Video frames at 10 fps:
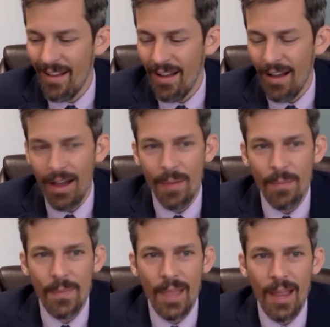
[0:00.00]

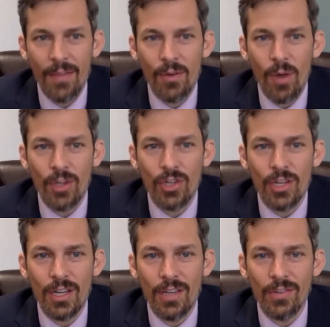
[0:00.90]
Um, and the
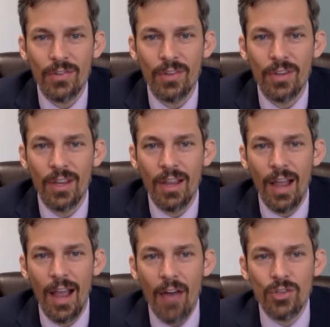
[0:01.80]
question is
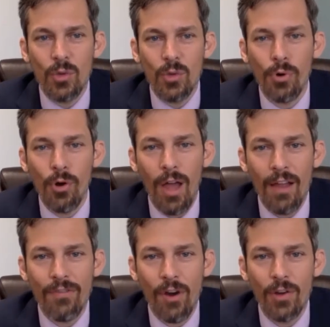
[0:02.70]
how does the pro
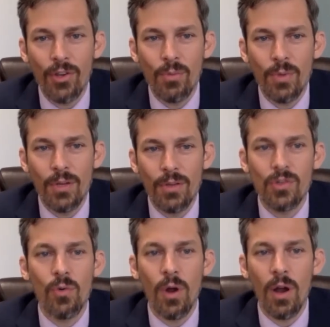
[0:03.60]
life argument
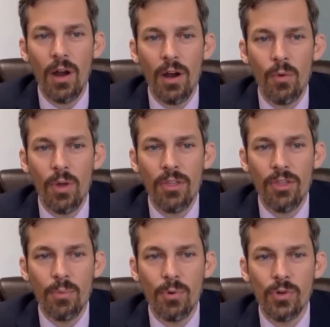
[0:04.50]
square with
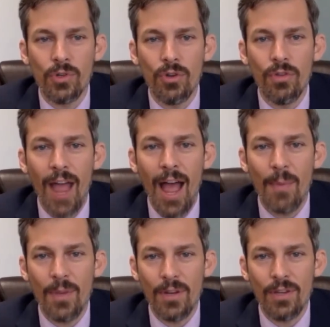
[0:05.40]
the pursuit of
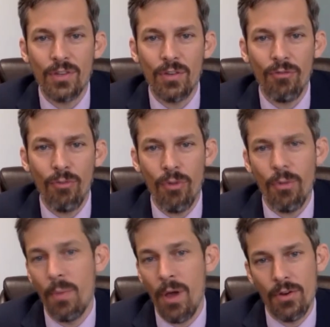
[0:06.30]
happiness for the
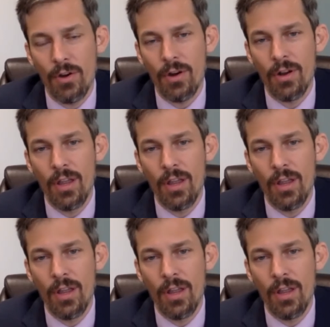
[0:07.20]
mother?